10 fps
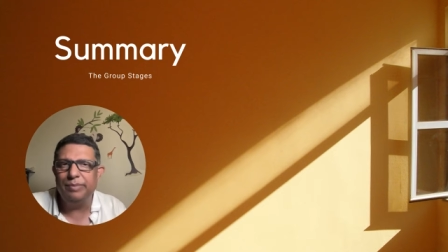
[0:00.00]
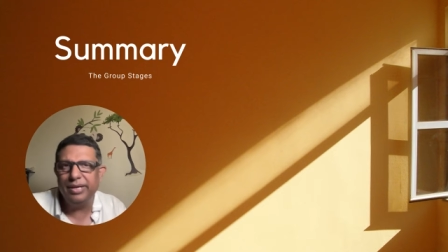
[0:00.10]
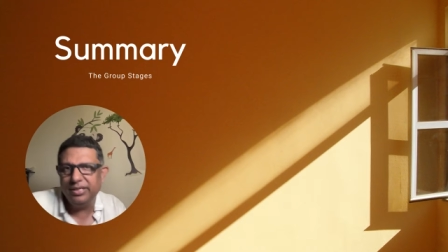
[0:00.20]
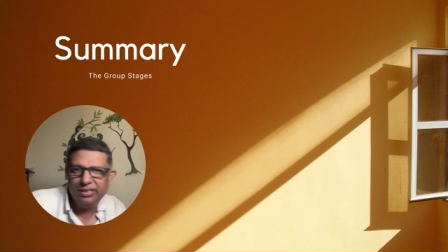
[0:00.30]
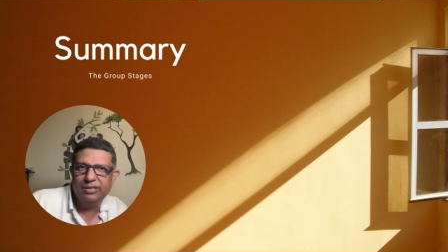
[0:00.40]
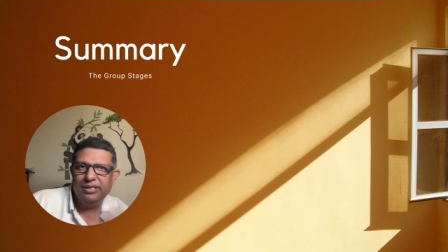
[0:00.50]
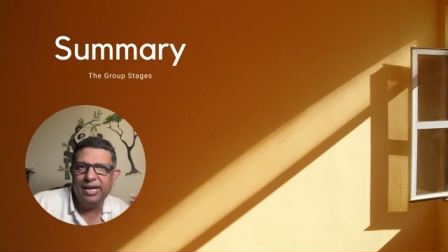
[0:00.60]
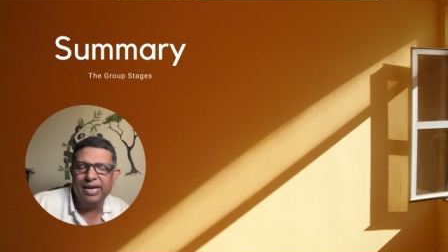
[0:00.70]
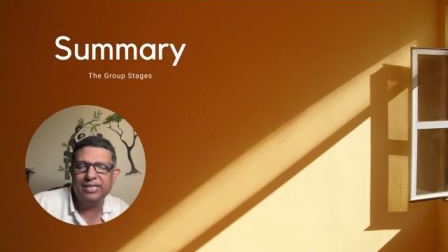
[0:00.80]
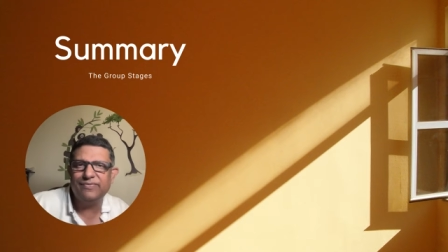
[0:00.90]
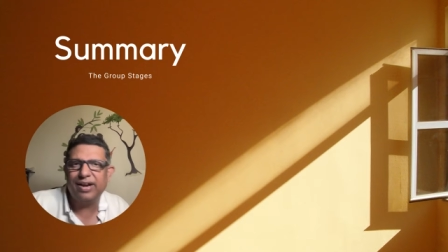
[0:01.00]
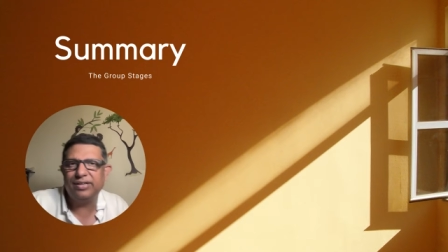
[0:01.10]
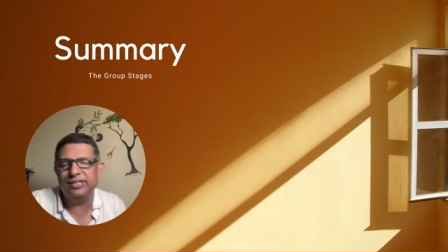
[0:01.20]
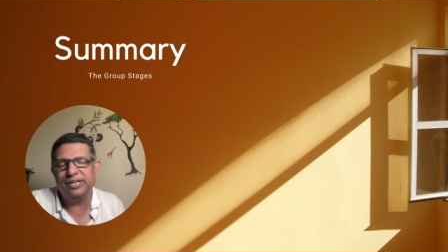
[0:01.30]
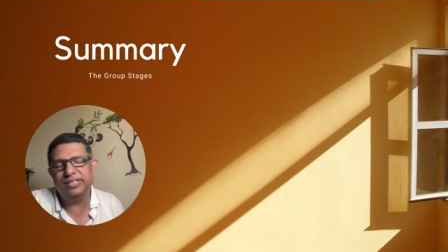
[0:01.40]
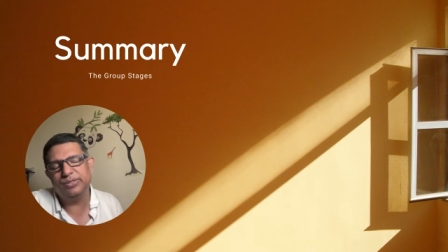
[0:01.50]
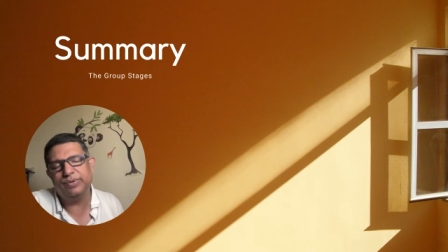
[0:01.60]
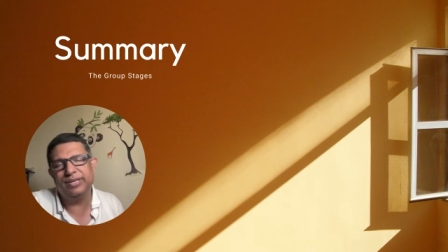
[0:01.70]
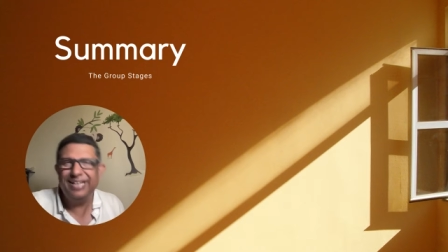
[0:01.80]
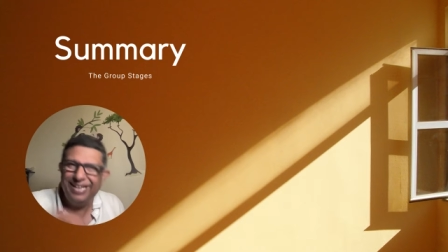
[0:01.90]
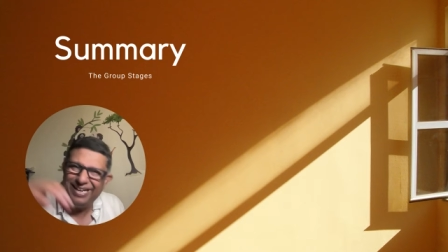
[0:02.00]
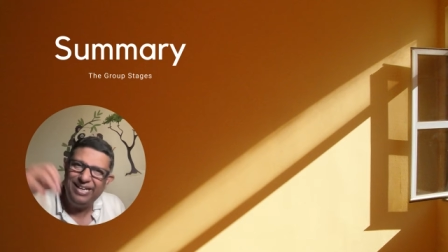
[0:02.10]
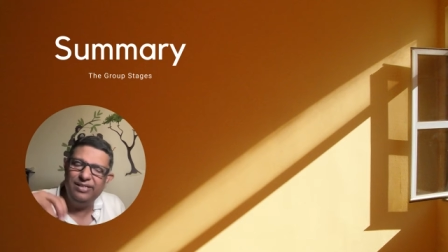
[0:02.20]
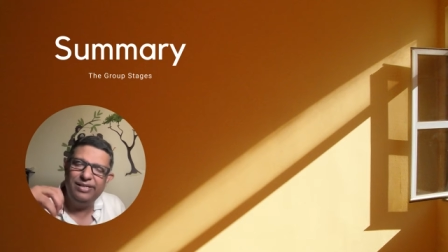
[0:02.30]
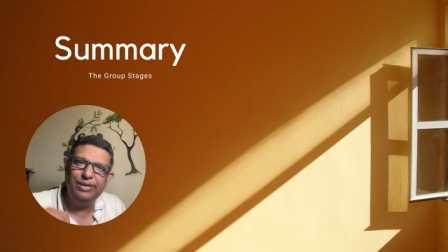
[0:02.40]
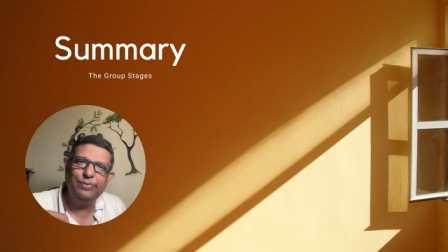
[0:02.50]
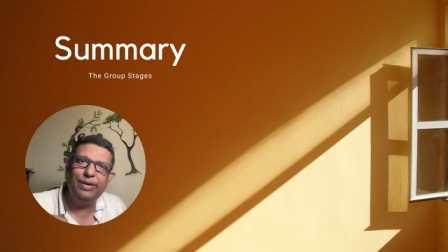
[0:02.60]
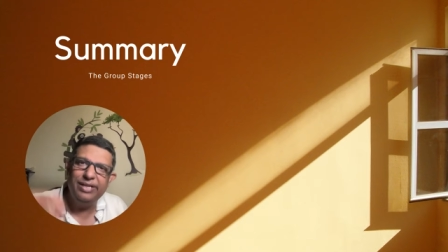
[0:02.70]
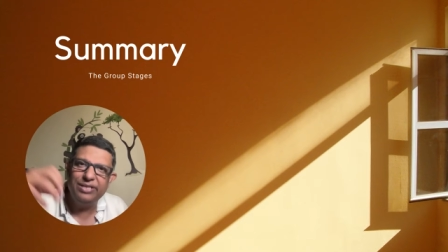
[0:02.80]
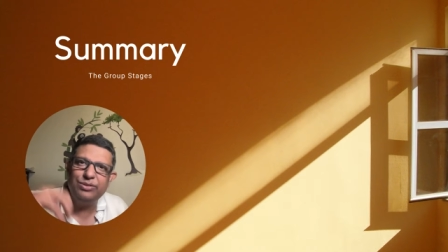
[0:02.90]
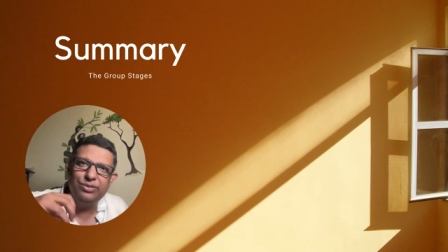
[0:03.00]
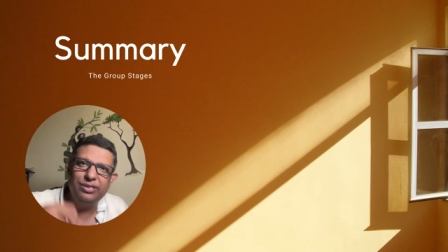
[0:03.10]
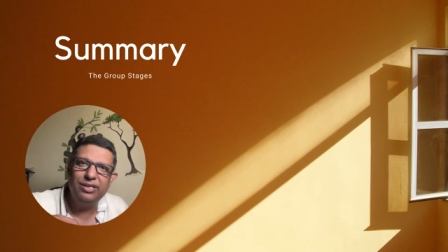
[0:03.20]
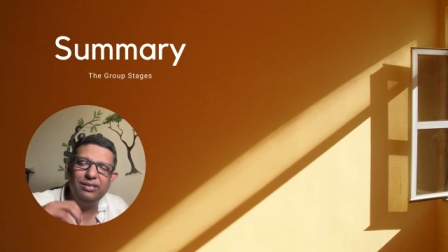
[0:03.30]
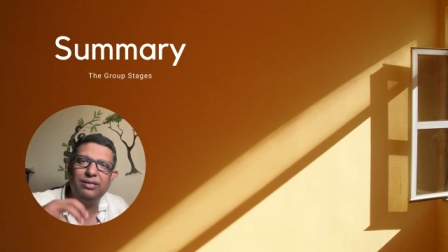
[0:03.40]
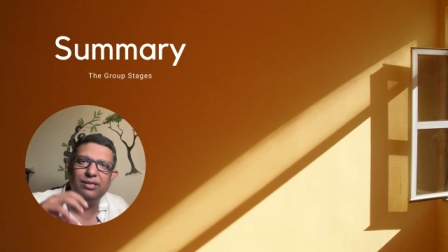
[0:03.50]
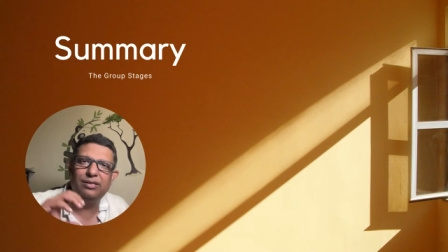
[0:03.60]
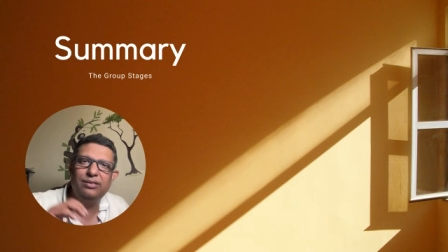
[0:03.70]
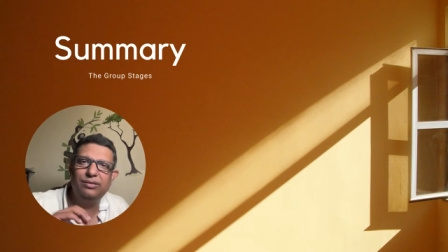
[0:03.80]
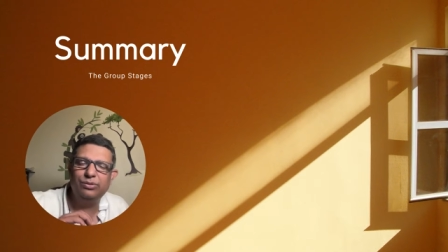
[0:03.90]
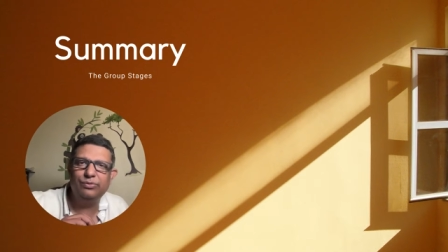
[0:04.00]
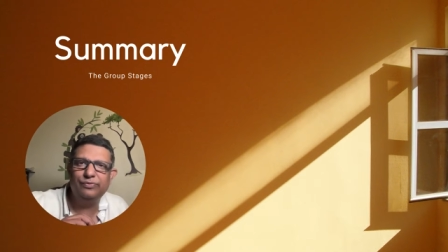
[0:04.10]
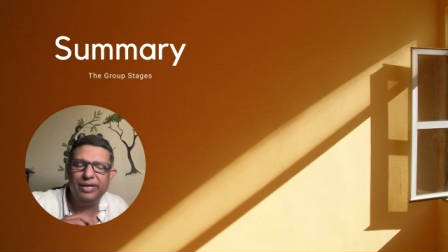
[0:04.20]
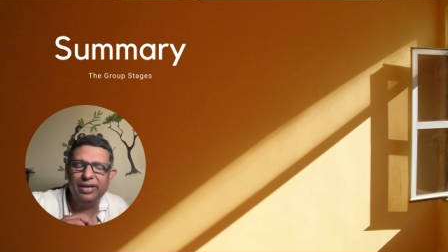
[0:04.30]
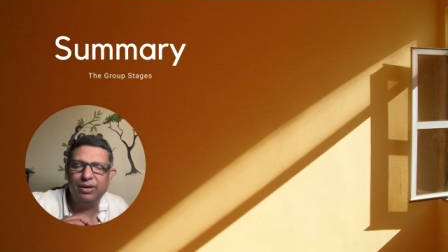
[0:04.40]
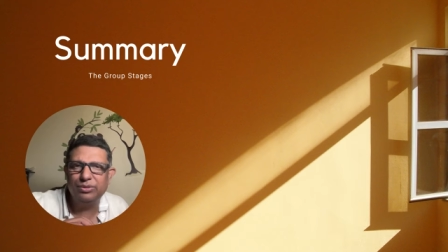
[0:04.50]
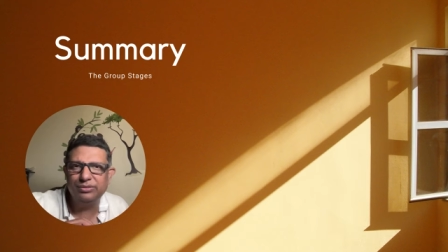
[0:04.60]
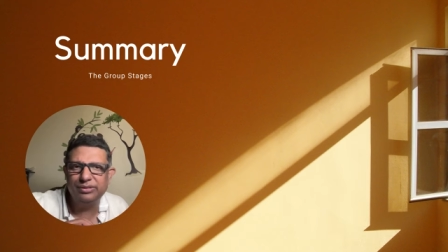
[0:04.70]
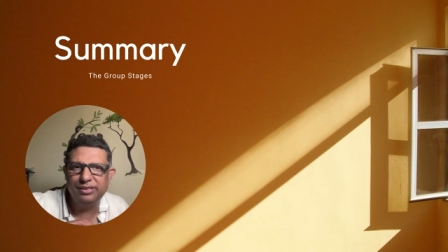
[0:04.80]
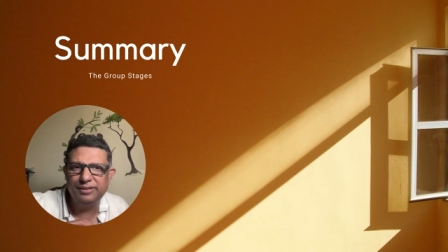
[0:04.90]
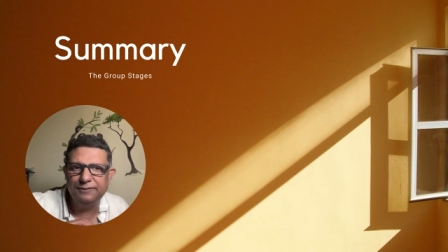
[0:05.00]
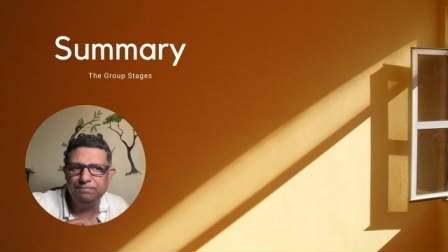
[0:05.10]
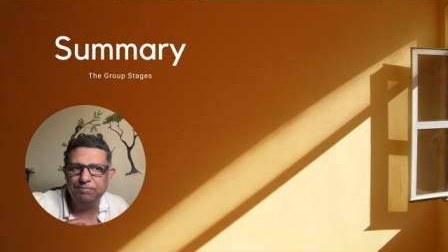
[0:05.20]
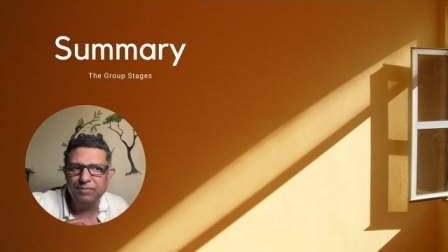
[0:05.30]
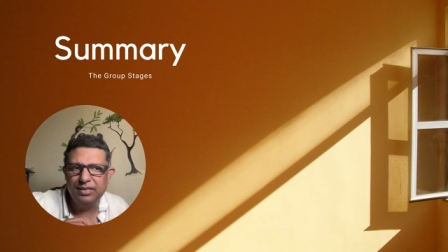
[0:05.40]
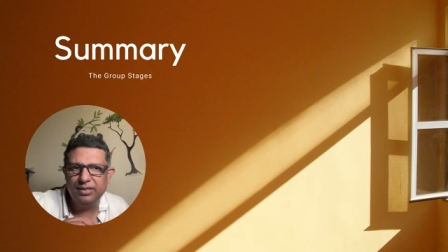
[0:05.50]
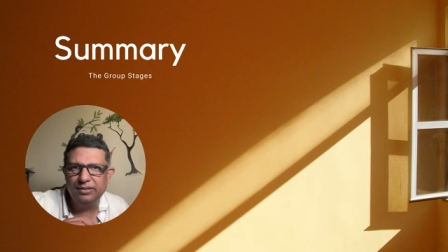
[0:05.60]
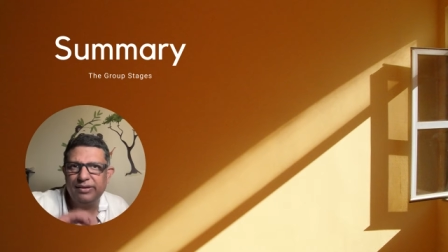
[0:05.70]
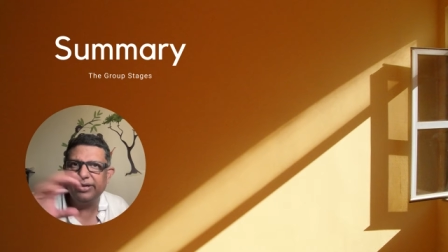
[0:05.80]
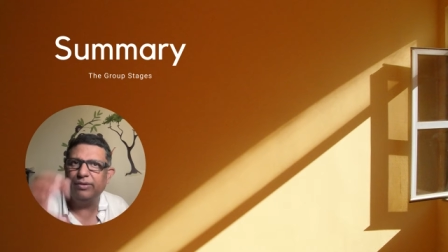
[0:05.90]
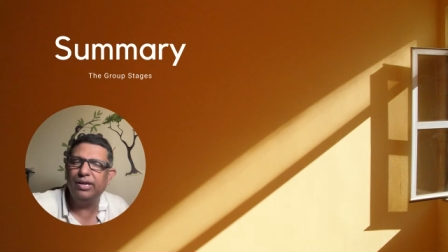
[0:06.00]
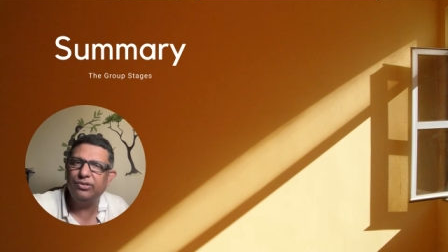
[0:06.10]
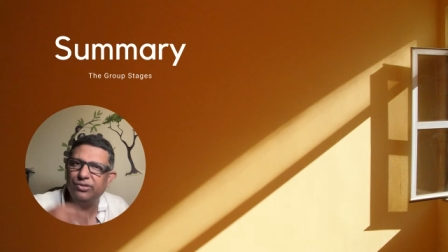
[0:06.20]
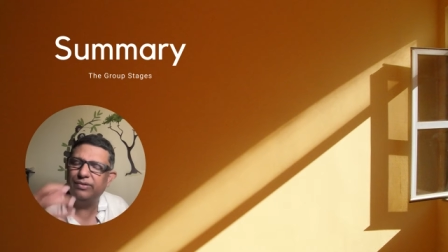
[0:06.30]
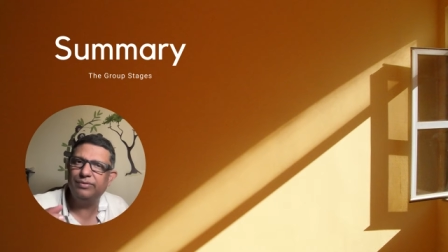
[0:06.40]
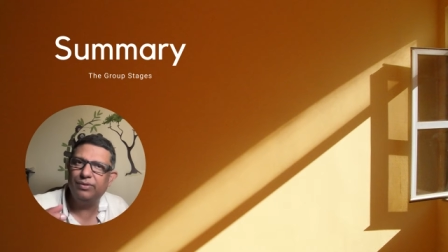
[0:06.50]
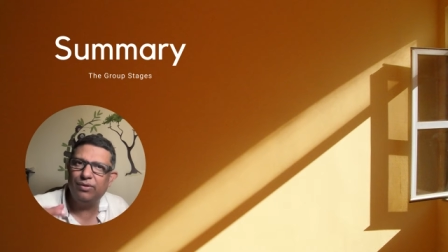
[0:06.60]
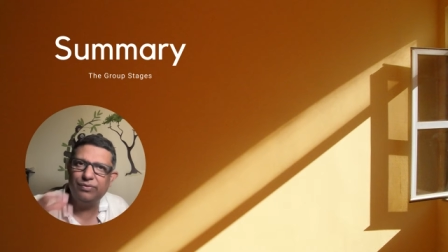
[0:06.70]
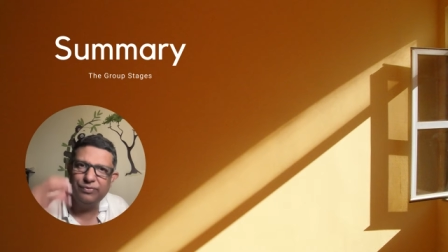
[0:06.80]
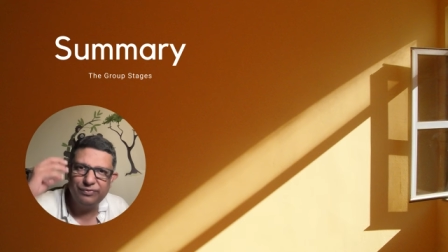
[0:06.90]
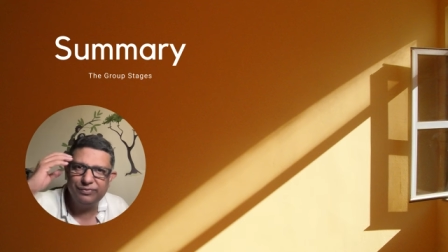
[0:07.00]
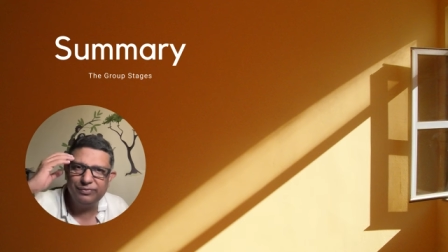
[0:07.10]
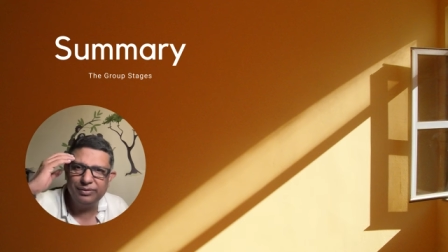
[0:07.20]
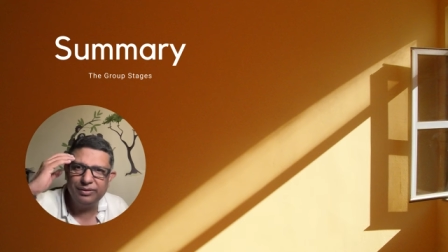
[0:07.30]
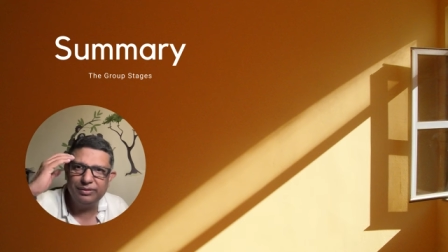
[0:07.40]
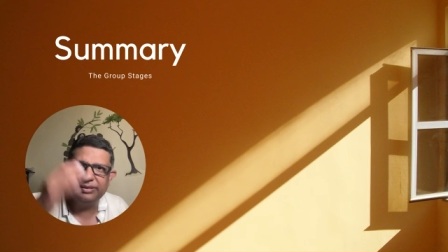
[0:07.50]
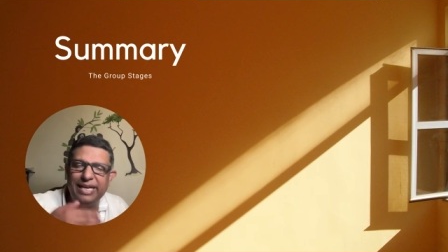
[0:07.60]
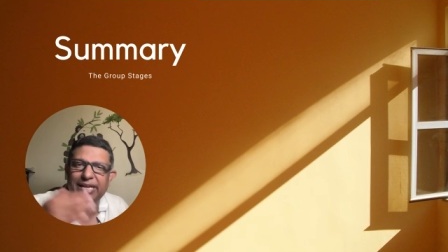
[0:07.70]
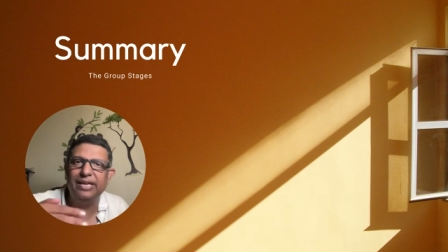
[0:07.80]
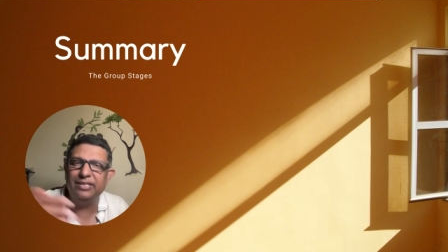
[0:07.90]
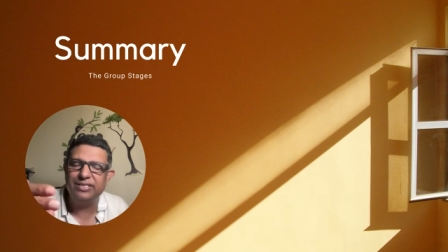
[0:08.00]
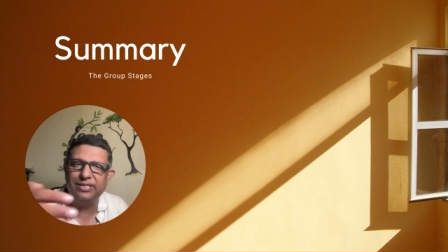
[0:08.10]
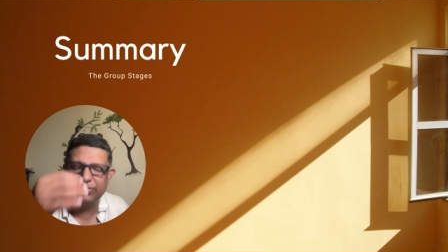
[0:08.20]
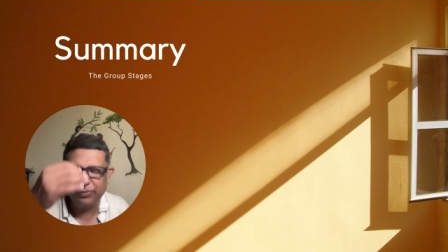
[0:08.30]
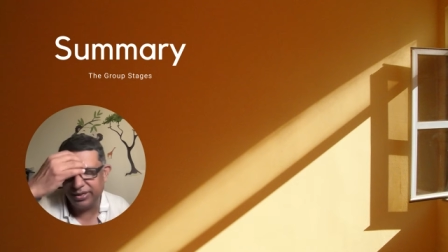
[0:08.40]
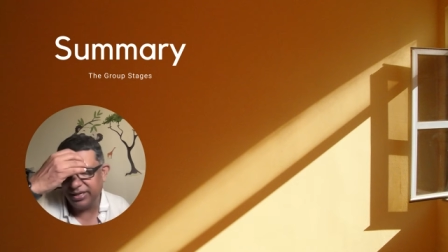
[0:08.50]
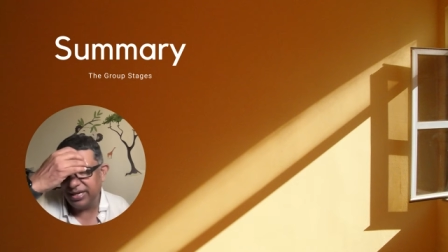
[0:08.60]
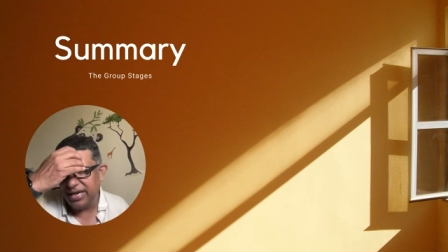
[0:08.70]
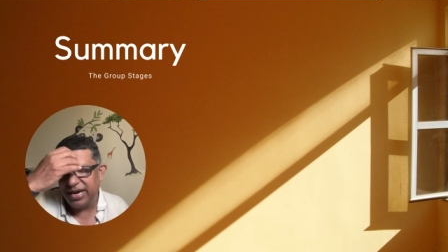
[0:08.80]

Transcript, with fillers: brings in the X factor, as it were. In T20, he has to still learn to figure out the the regulation of, of the innings, as it were.